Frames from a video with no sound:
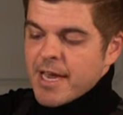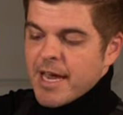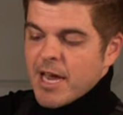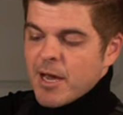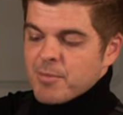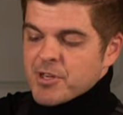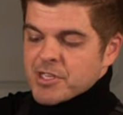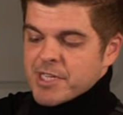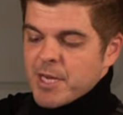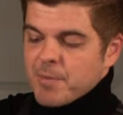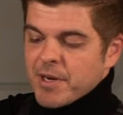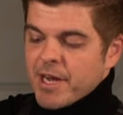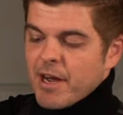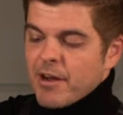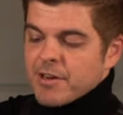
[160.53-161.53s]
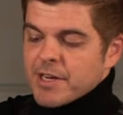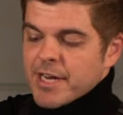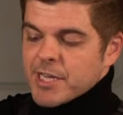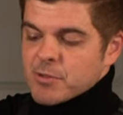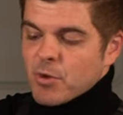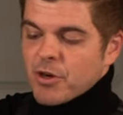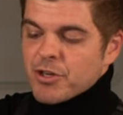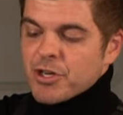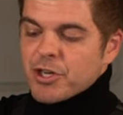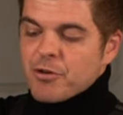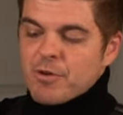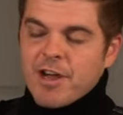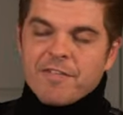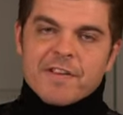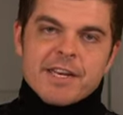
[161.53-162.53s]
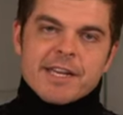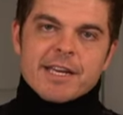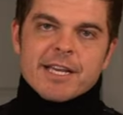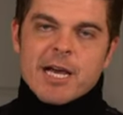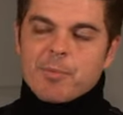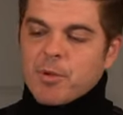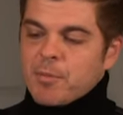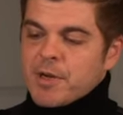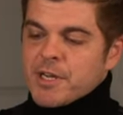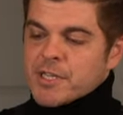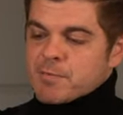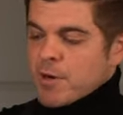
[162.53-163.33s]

Um, just keep an eye on it as well. You're going to roughly need a couple minutes,